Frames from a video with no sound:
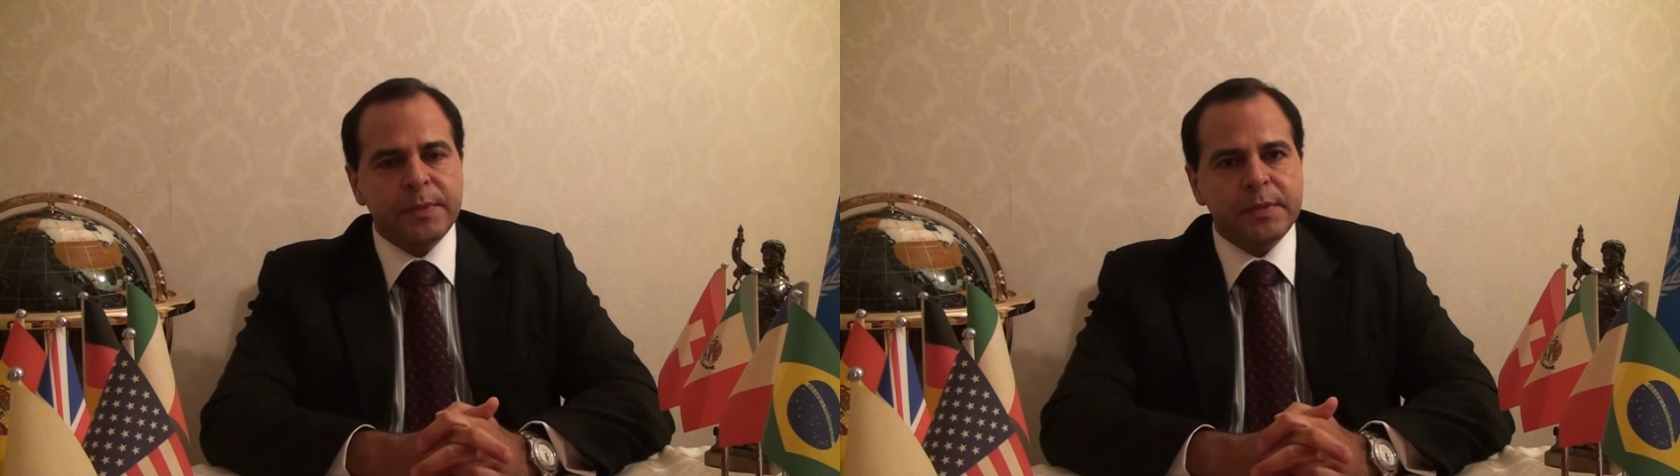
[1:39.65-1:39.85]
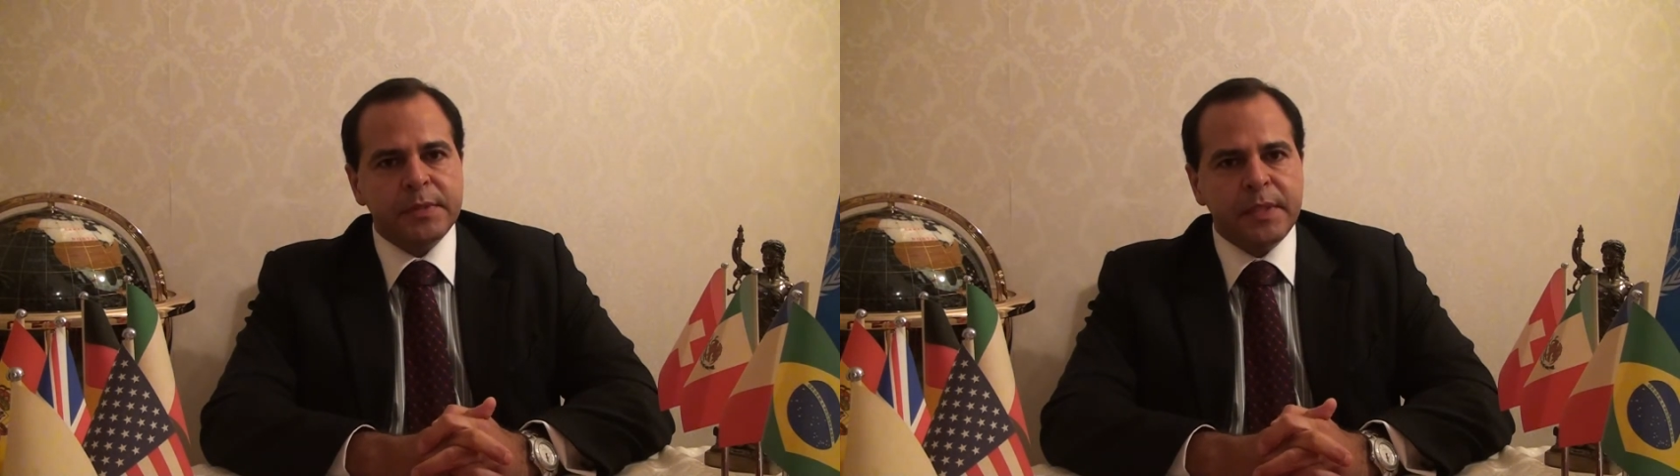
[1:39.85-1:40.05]

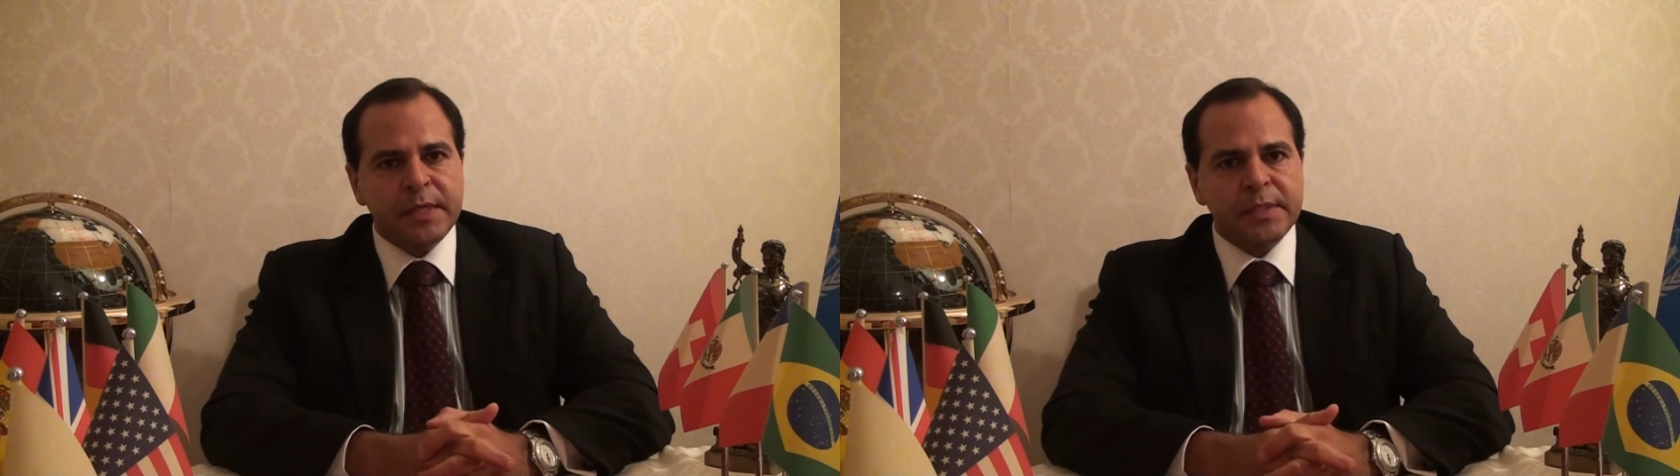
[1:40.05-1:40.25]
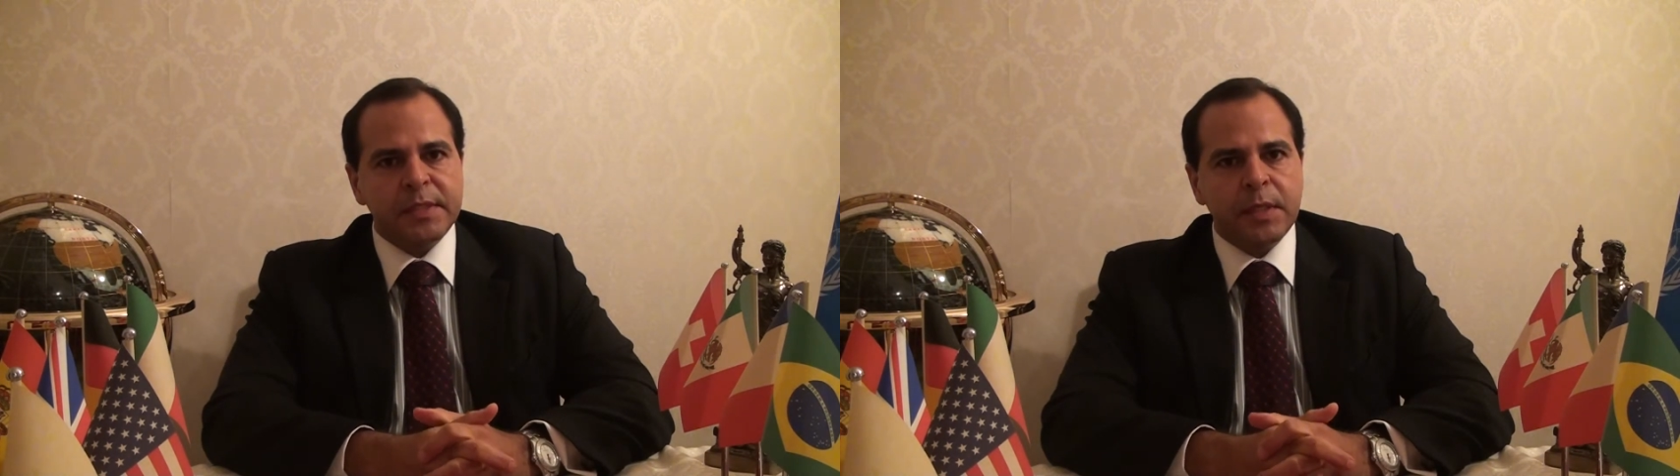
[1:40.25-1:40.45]
It's
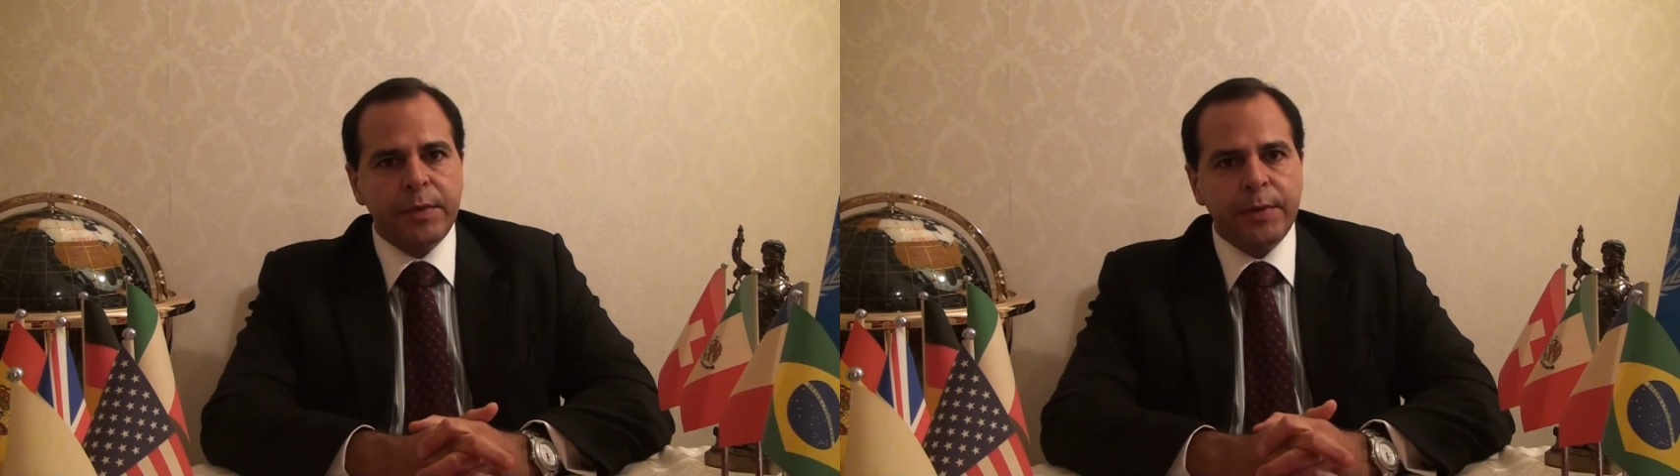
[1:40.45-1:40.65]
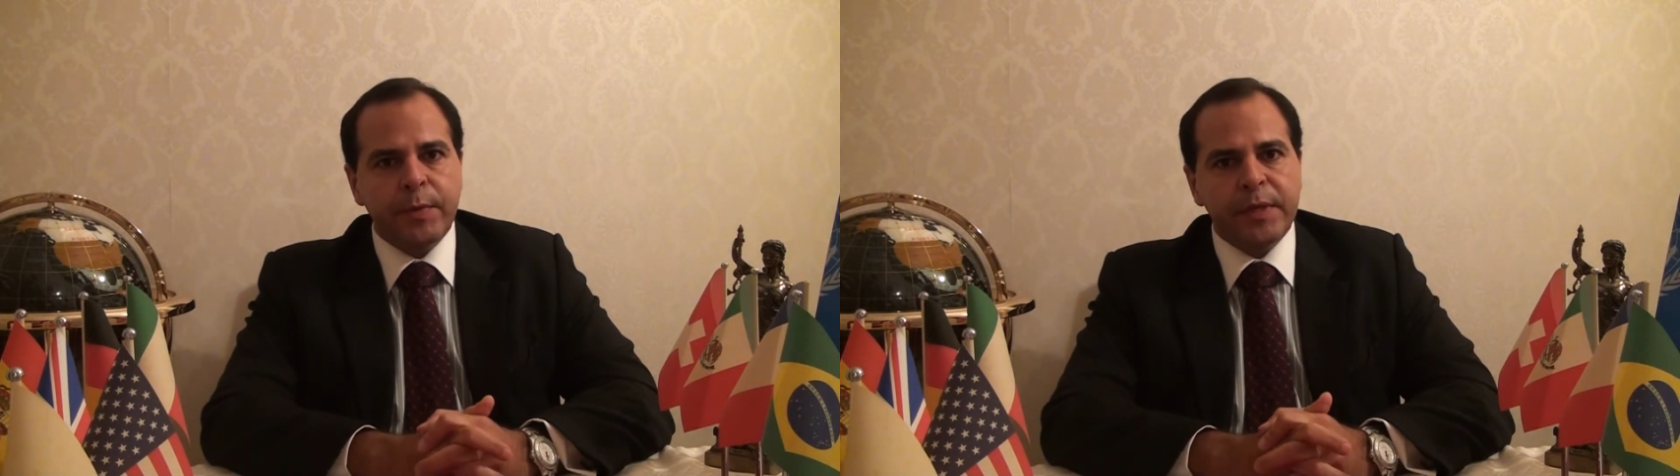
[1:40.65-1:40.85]

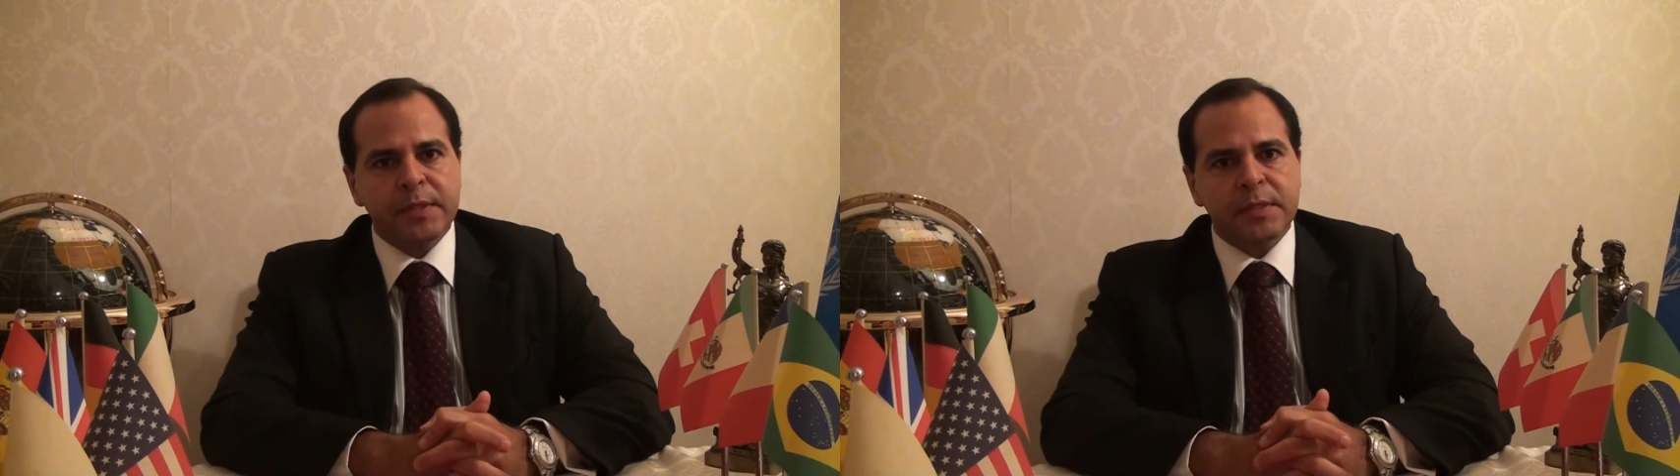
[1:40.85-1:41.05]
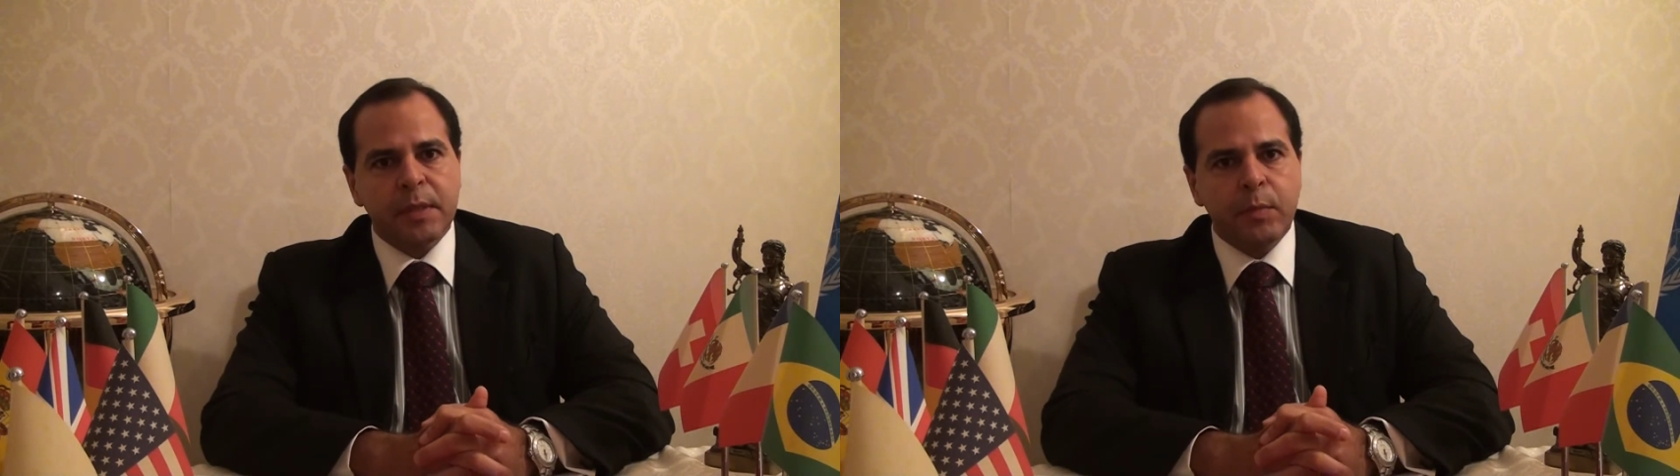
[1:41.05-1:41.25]
necessary when
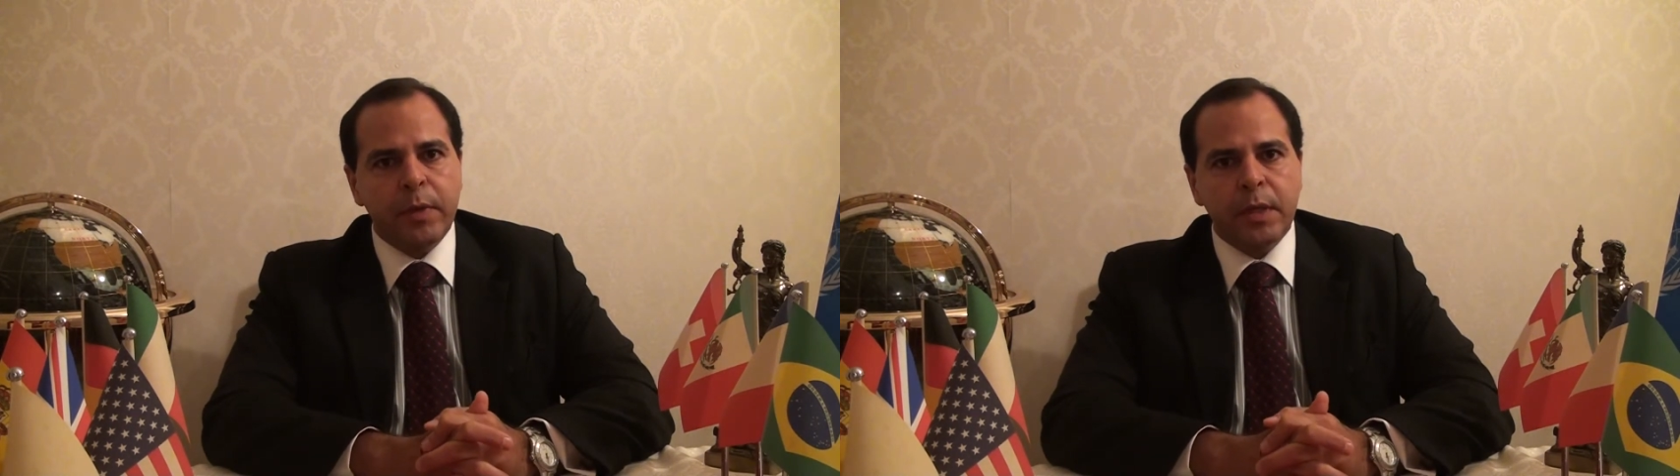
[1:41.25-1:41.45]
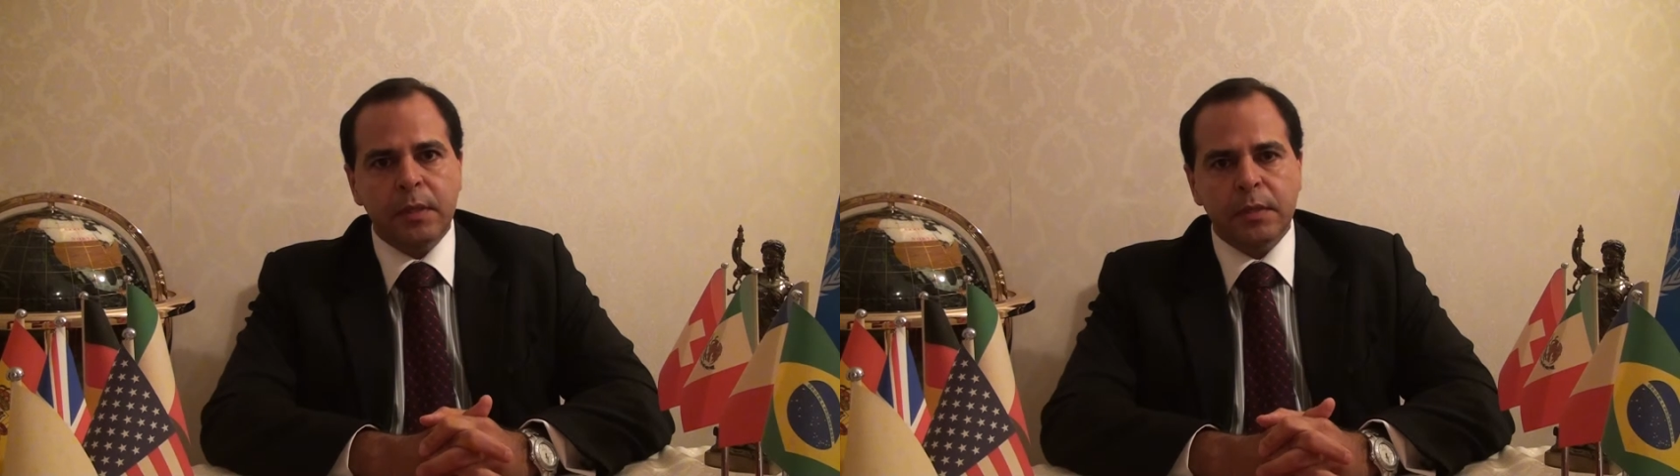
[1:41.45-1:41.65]

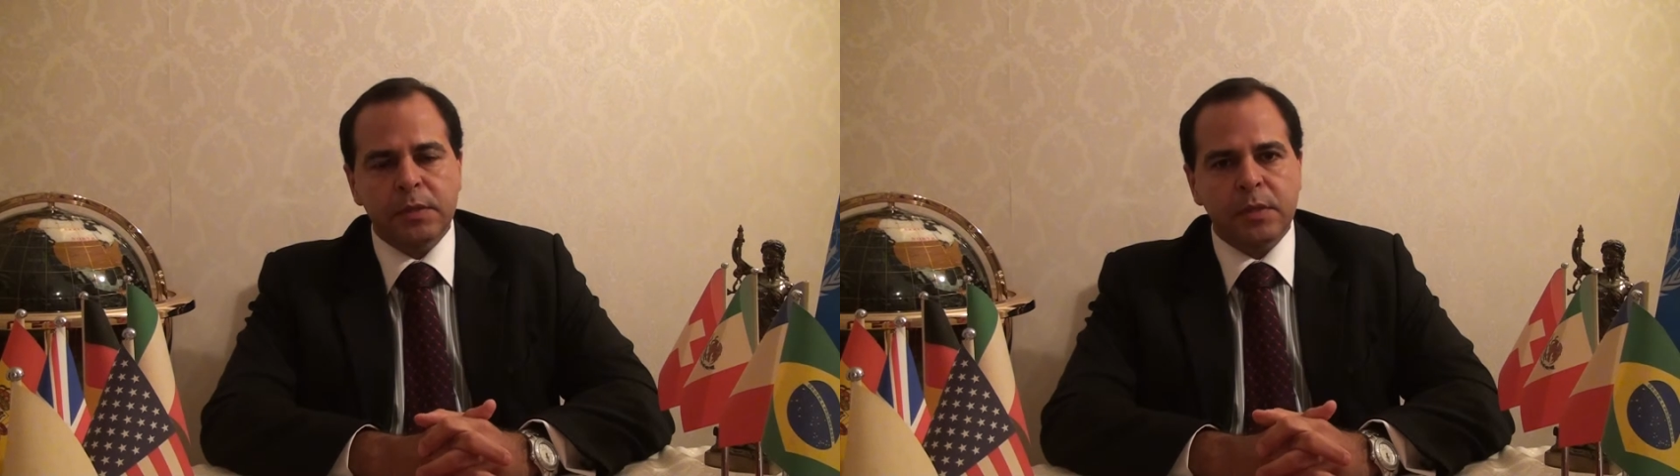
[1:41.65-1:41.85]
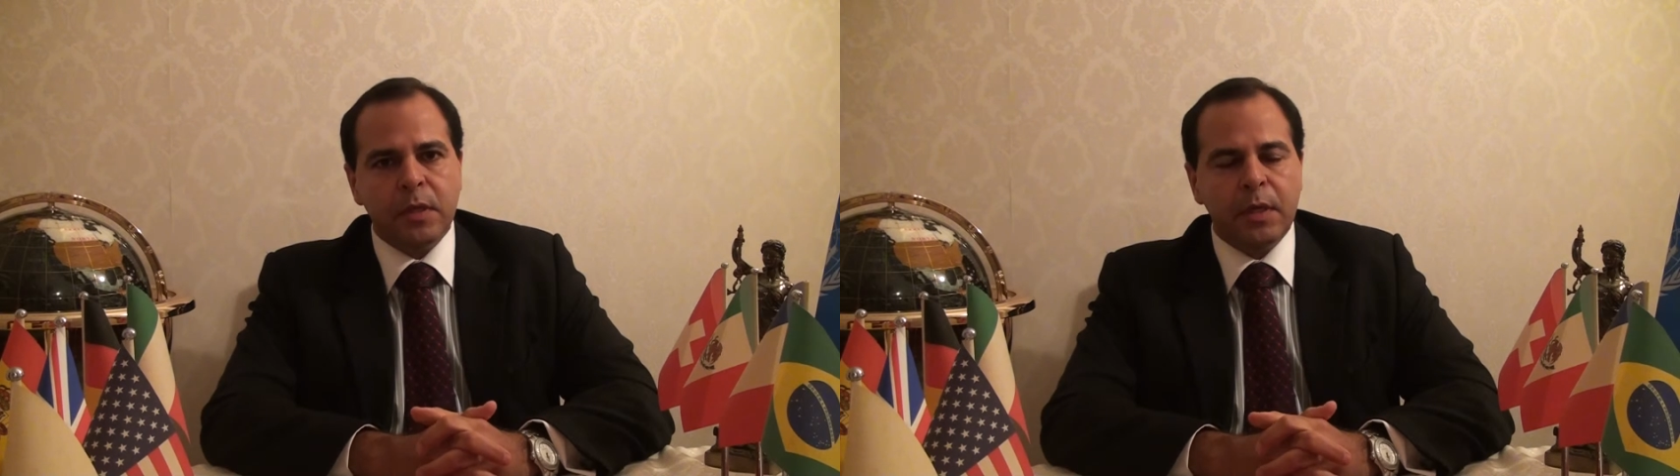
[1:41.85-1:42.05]
someone
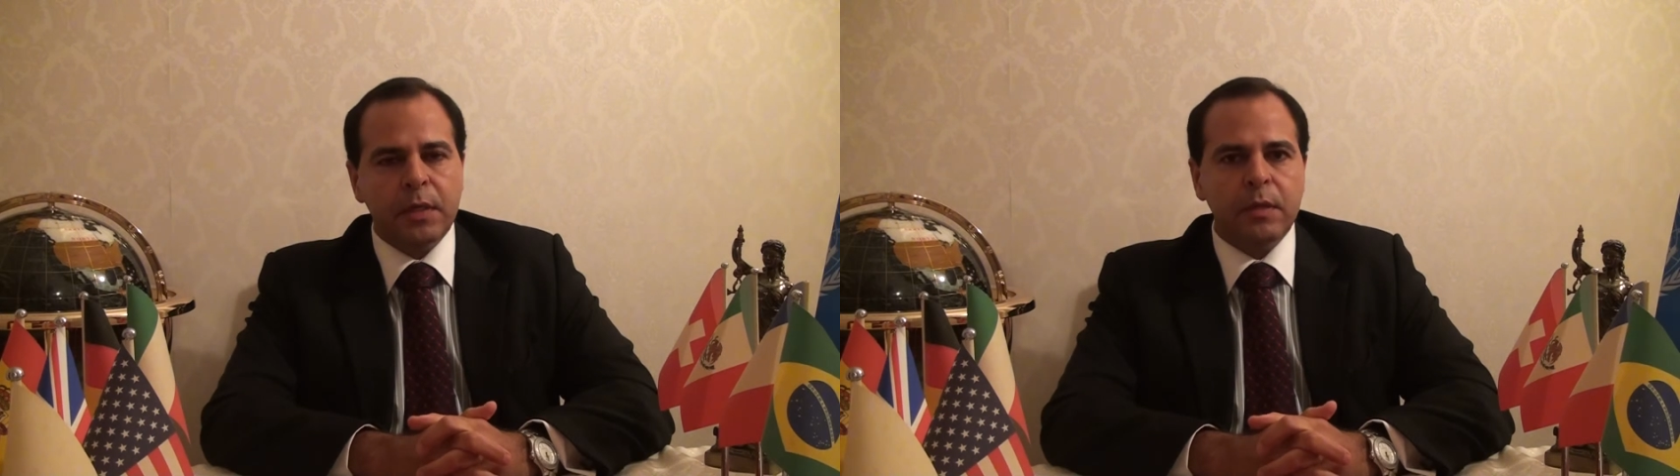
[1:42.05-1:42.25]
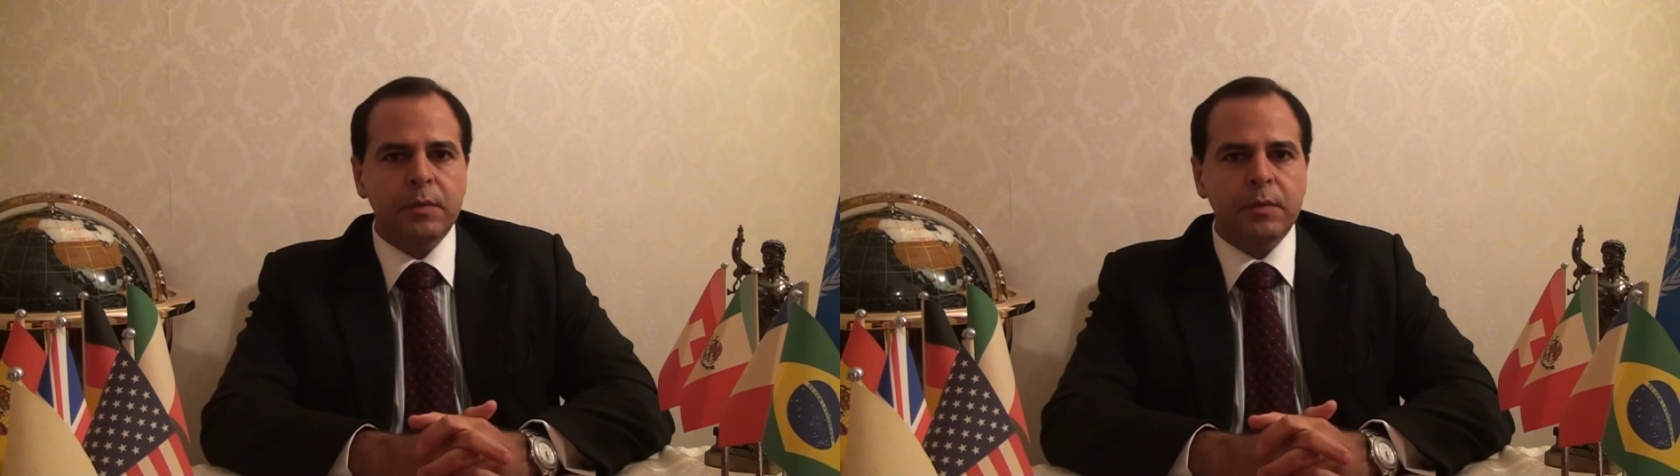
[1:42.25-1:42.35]
is not in